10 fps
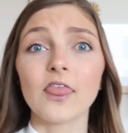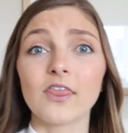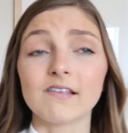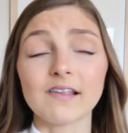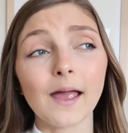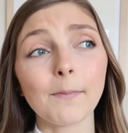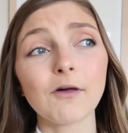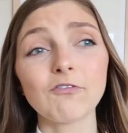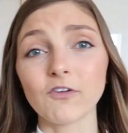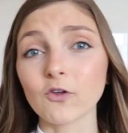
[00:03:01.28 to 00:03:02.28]
the same
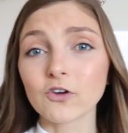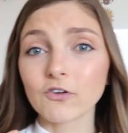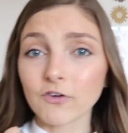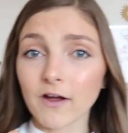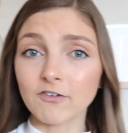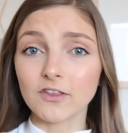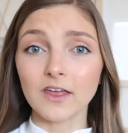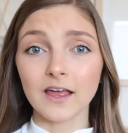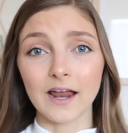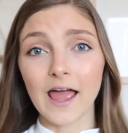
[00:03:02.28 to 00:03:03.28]
filter for
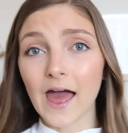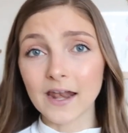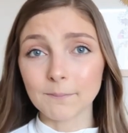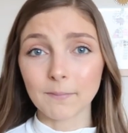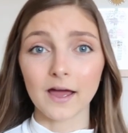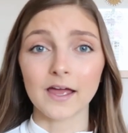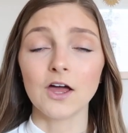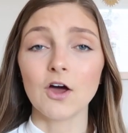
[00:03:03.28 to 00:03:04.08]
everything and I edit my